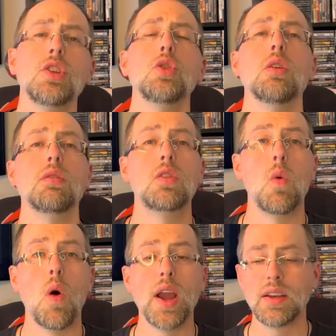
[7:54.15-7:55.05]
you have
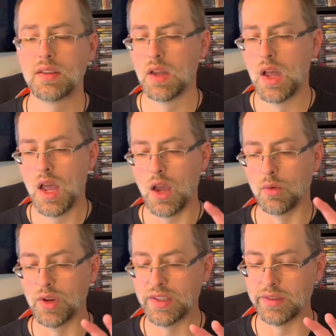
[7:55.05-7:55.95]
quite a
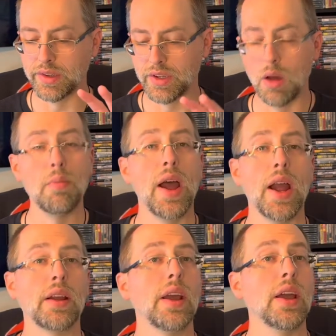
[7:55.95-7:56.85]
reason to come
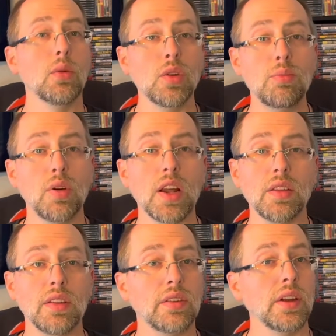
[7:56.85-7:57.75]
back and replay
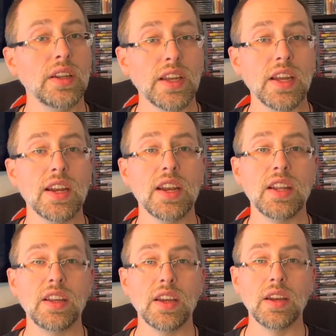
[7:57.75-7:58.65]
this again and
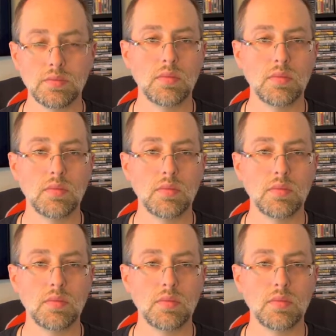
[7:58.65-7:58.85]
again.